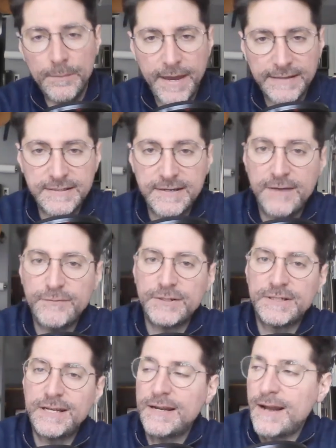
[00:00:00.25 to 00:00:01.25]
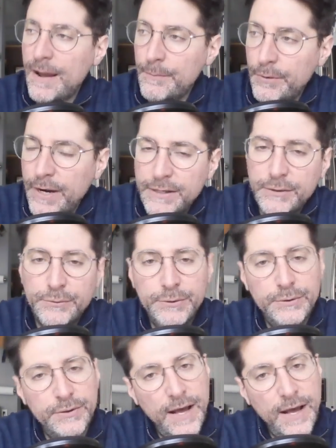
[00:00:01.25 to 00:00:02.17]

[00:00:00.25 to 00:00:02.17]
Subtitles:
back to Never Did It. I'm Brad Garoon.